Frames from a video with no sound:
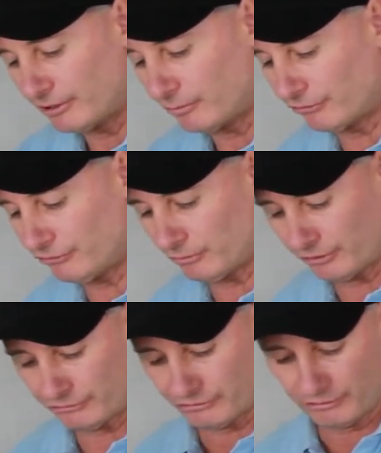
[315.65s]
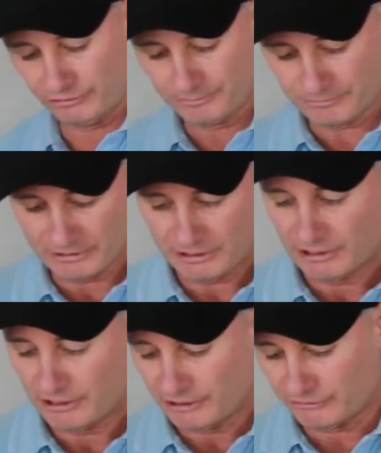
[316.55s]
now what you want to do
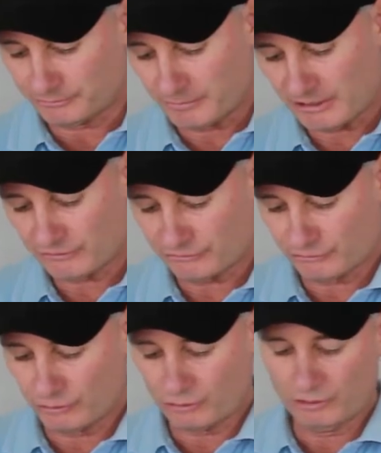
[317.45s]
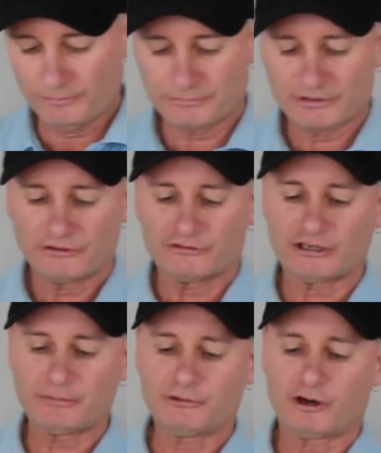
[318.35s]
is make sure,
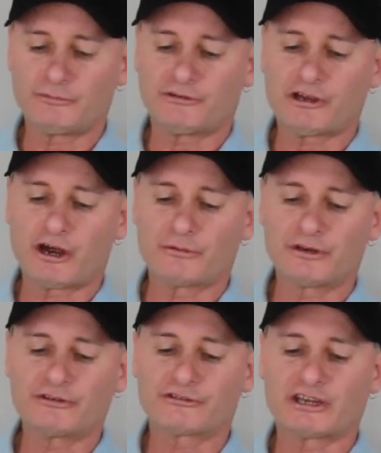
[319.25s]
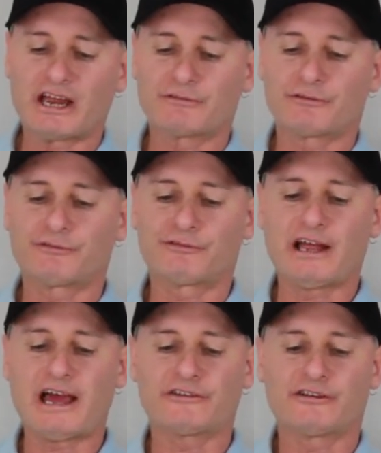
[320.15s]
sometimes the O-rings can have a
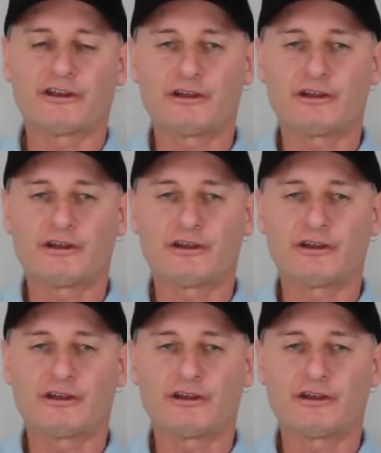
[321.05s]
flat